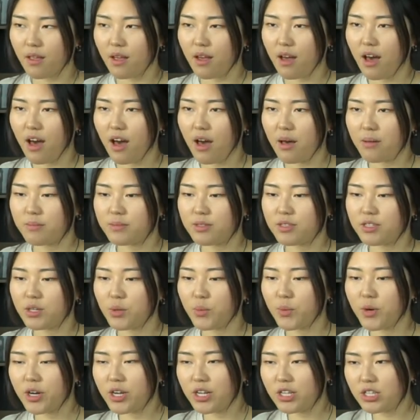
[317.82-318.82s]
So
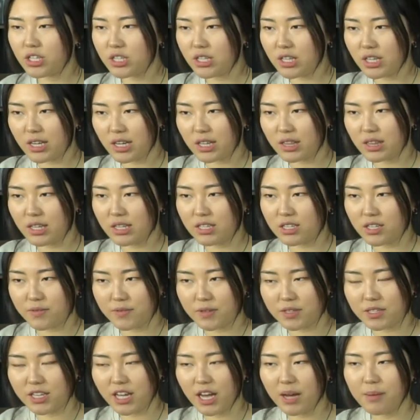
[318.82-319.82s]
we're going to look at the
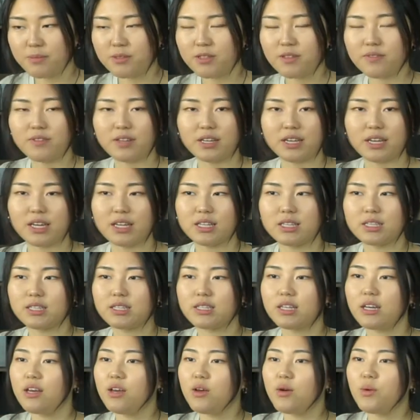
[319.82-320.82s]
different types of ligands.
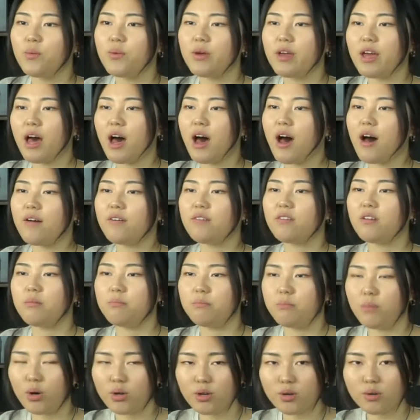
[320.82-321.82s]
We have
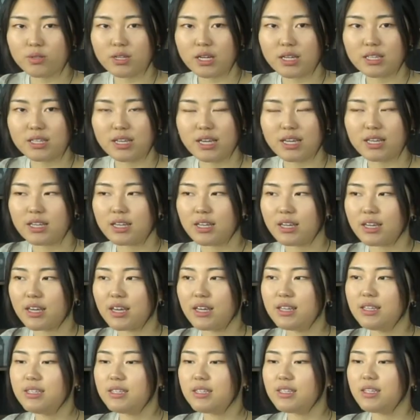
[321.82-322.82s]
monodendate
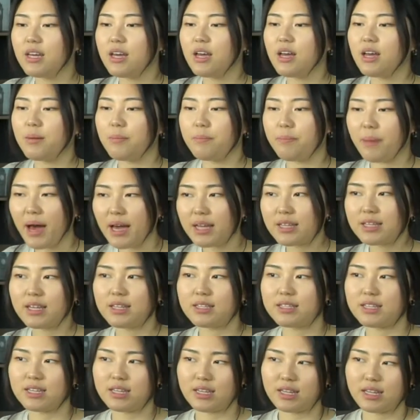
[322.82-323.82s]
ligands,
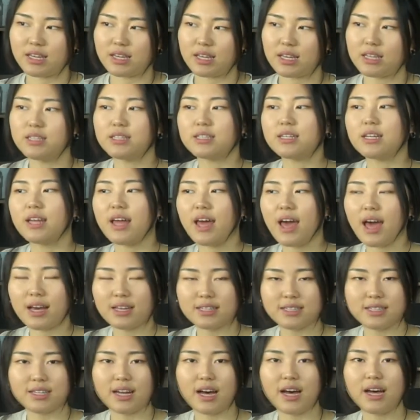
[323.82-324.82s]
bidendate ligands, and
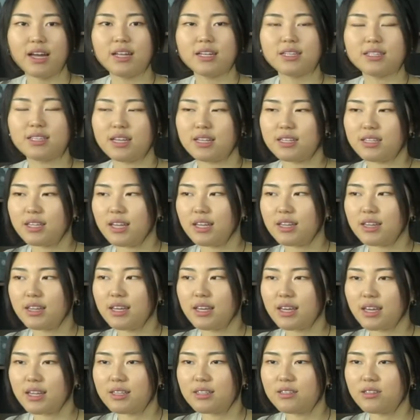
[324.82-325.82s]
hexadendate
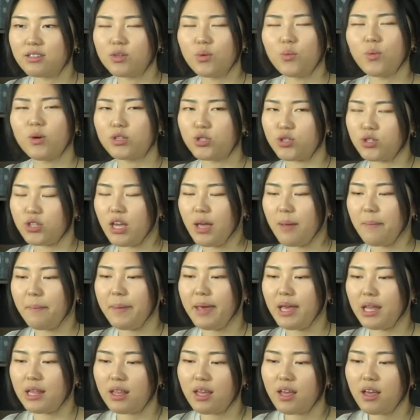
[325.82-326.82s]
ligands. So what do they
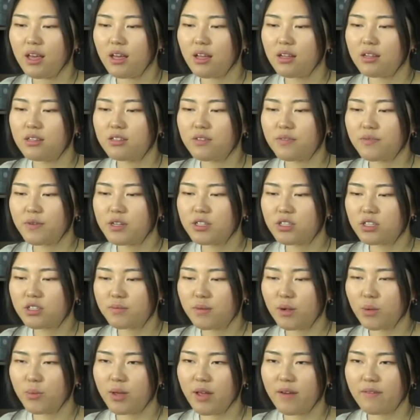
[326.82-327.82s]
mean? So first of
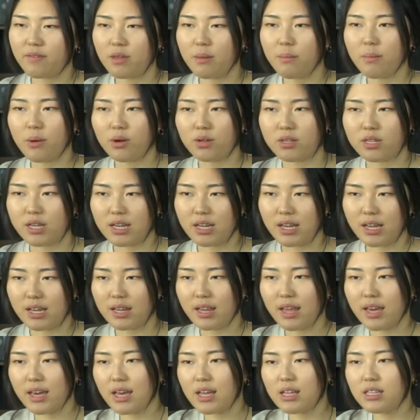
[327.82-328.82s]
all, we have the monodendate
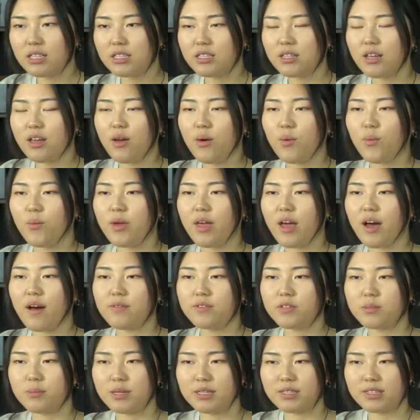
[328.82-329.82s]
ligands. We have
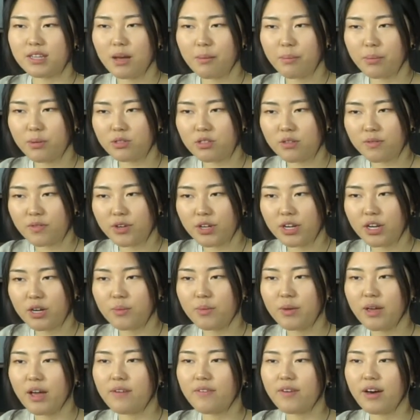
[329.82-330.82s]
some examples over here.
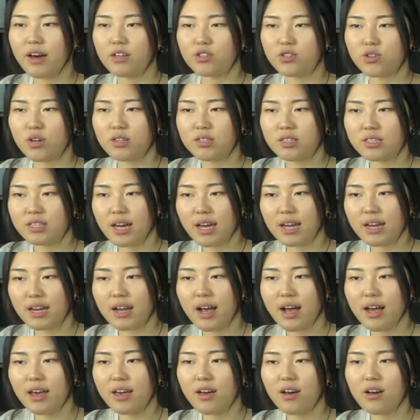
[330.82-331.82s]
We have hydroxide
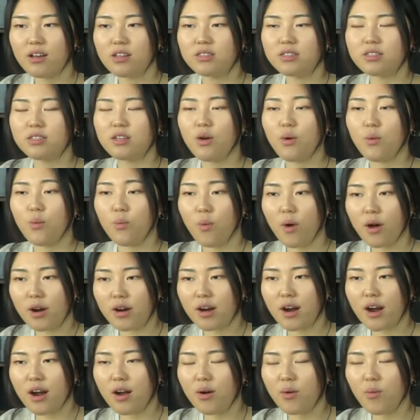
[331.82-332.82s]
ions,
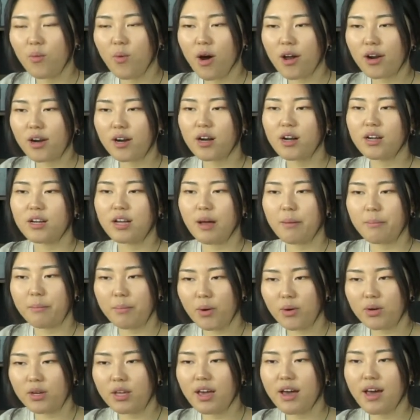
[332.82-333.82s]
water,
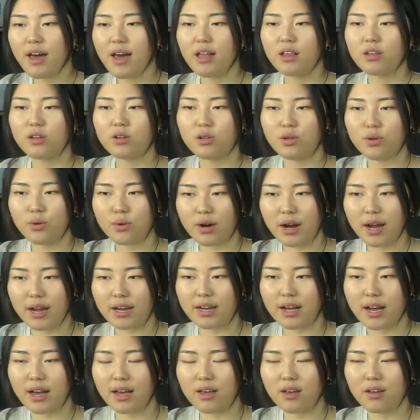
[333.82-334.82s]
ammonia, and
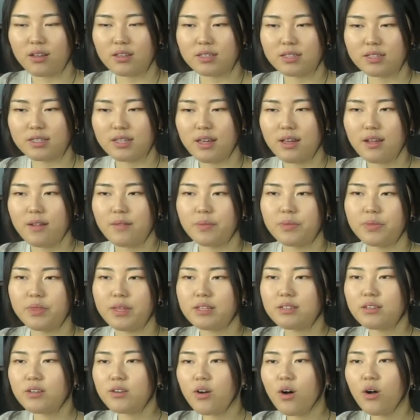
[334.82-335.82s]
chloride ions.
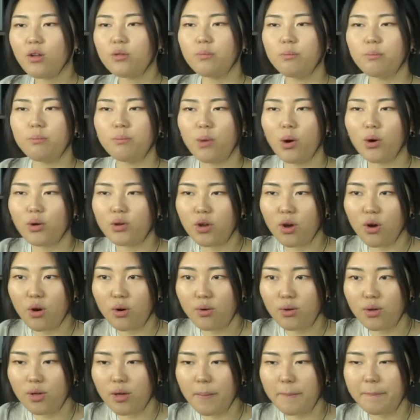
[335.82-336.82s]
These are called
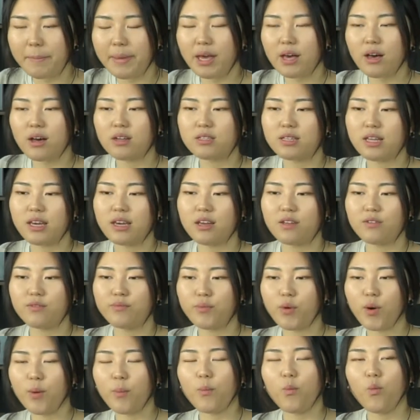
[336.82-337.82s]
mono because they can
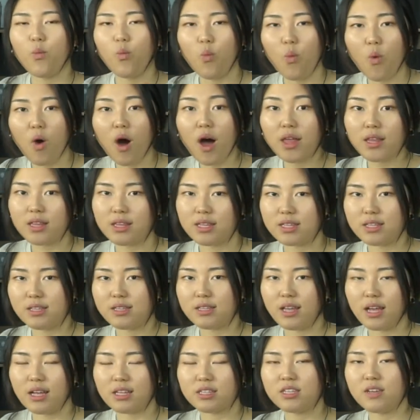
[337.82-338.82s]
form one
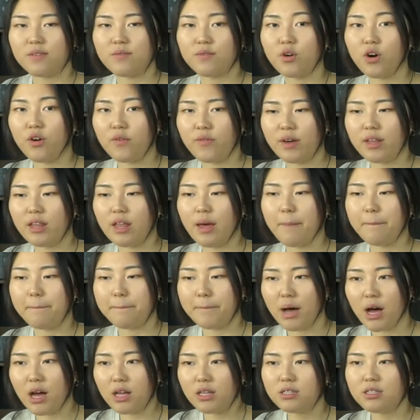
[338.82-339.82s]
dative covalent
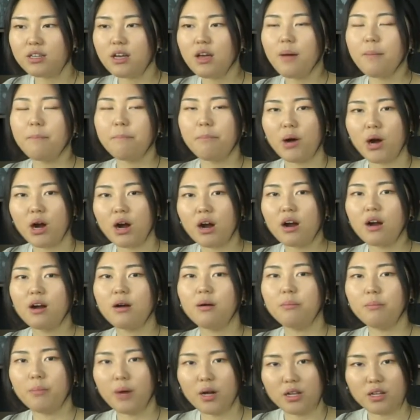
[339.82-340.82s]
bond
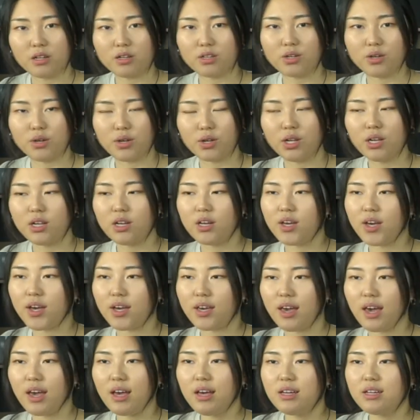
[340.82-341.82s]
per molecule,
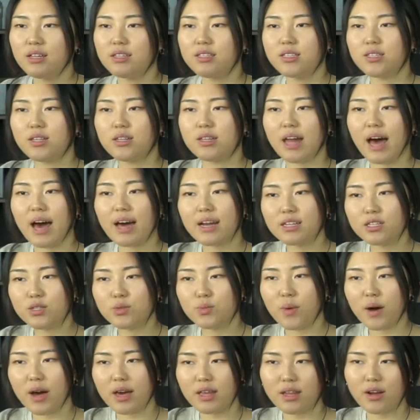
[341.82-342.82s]
okay? So that is
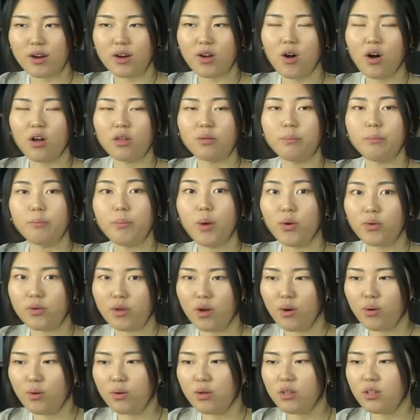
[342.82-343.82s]
why they're called
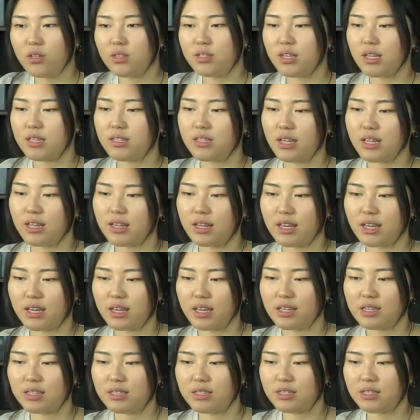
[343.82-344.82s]
monodendate
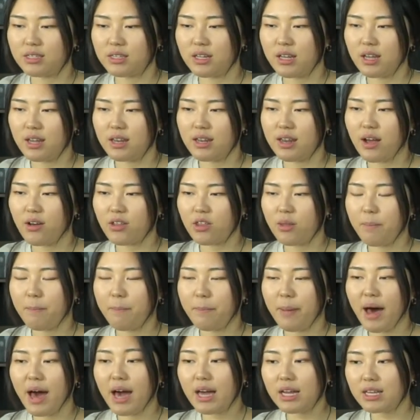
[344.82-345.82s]
ligands. Now the
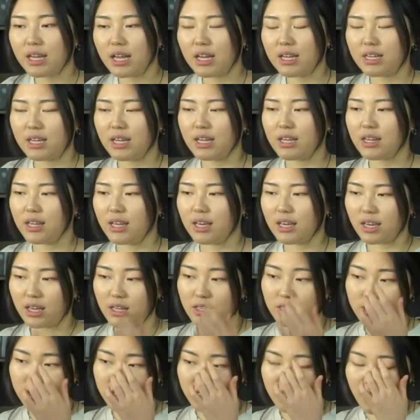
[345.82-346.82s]
bidendate
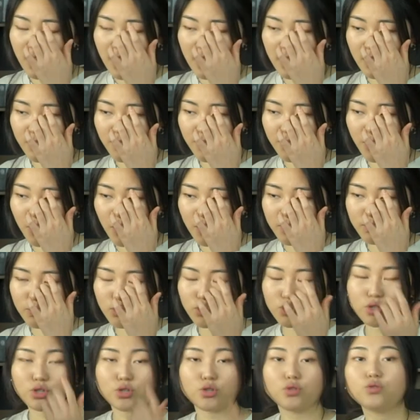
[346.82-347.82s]
ligands, they can form
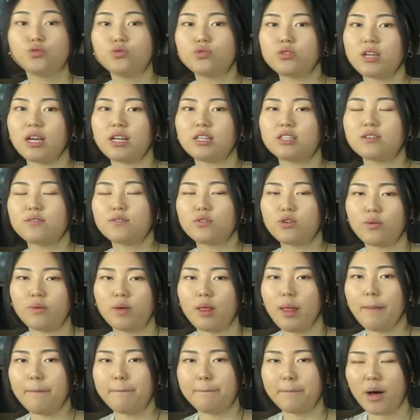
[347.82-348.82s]
two dative
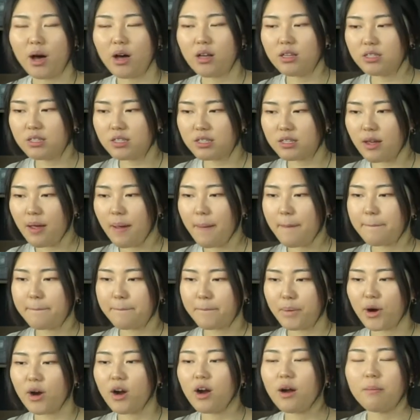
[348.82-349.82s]
covalent bonds
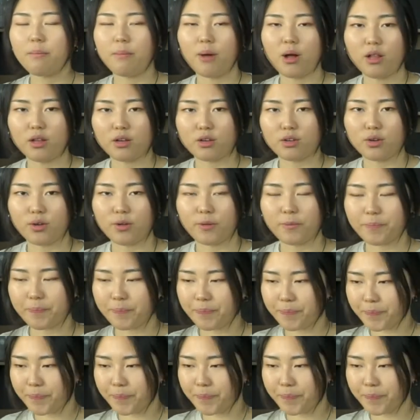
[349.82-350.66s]
per molecule.